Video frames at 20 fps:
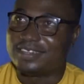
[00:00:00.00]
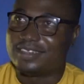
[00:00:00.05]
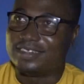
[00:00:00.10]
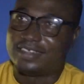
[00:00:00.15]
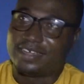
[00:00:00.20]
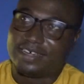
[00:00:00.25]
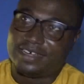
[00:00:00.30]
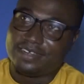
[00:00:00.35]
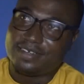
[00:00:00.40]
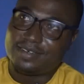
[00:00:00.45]

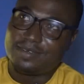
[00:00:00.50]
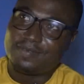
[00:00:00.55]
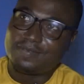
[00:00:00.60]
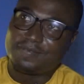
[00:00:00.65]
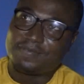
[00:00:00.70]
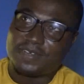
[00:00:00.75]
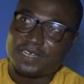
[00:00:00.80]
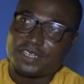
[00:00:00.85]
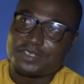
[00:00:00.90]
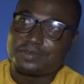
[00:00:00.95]

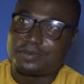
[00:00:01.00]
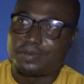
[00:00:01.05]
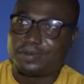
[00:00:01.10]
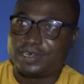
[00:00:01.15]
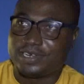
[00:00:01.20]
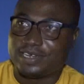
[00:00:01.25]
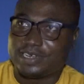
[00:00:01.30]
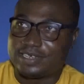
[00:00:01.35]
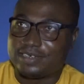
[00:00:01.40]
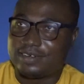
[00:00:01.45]
Then fast
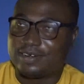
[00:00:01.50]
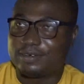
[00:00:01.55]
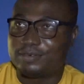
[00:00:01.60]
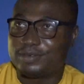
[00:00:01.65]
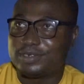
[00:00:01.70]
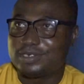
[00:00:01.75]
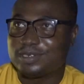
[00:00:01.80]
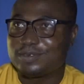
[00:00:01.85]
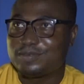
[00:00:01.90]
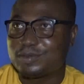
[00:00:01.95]
forward, I
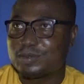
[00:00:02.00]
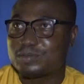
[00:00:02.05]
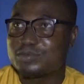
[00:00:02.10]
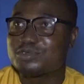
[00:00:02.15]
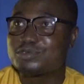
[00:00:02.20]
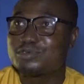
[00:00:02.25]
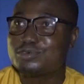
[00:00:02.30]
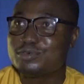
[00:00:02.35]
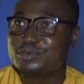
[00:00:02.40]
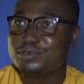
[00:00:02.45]
graduated
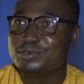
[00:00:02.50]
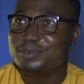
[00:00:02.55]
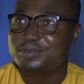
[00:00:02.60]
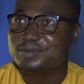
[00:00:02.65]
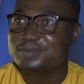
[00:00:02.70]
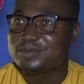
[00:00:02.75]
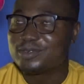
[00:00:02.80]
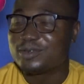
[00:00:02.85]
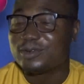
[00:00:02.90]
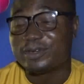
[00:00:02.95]
from school,
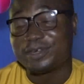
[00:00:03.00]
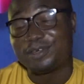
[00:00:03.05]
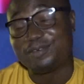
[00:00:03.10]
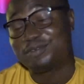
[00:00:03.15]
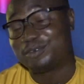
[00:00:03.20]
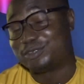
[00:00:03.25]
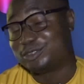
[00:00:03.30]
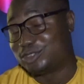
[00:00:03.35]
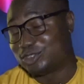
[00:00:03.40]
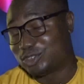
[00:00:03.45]

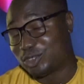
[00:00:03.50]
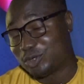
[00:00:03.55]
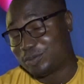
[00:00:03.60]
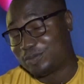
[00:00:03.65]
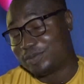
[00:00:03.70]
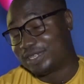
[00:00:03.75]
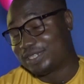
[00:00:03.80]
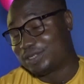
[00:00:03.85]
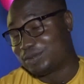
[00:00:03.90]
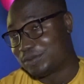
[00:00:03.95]
looking for a
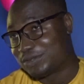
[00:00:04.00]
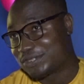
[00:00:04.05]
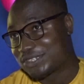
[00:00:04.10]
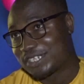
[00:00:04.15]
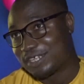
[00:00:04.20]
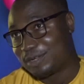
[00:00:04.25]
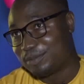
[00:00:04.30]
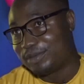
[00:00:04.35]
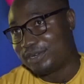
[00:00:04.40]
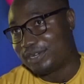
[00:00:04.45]
job, nothing
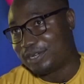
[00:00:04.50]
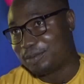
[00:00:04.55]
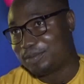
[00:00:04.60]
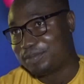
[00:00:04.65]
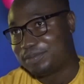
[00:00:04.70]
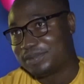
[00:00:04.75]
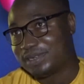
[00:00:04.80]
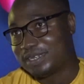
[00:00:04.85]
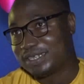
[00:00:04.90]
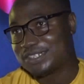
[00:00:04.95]
was coming
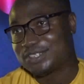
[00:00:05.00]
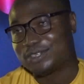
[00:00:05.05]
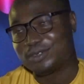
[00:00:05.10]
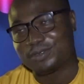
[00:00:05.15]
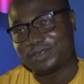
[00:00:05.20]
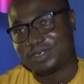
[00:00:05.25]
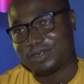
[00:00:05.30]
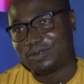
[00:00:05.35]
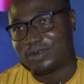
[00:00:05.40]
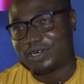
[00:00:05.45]
up, and I
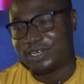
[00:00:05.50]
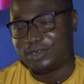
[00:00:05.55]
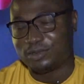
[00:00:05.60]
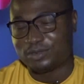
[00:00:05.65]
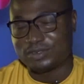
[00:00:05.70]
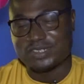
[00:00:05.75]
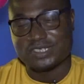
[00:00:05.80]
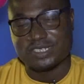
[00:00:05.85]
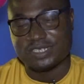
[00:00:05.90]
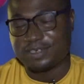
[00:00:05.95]
said, okay, why
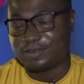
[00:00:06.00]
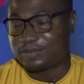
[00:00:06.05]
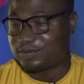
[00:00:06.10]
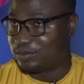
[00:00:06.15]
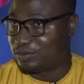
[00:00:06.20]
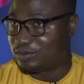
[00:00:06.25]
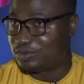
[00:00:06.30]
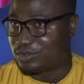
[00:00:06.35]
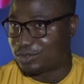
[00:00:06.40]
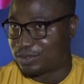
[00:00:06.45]
not start a
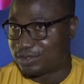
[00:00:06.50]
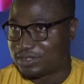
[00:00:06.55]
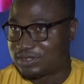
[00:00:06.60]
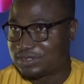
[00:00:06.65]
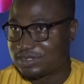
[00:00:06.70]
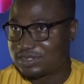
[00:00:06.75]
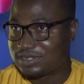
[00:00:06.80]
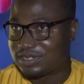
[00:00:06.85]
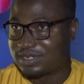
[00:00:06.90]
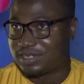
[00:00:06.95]
food
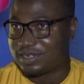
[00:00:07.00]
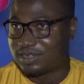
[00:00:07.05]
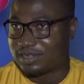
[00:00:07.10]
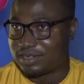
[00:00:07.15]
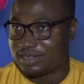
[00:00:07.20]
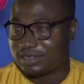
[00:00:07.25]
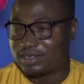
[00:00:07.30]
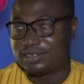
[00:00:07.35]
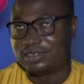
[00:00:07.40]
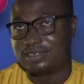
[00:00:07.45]
joint and
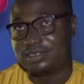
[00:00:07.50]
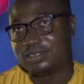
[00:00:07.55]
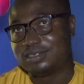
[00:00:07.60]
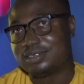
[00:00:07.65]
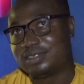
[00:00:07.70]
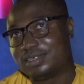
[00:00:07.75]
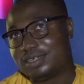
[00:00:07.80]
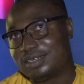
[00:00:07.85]
then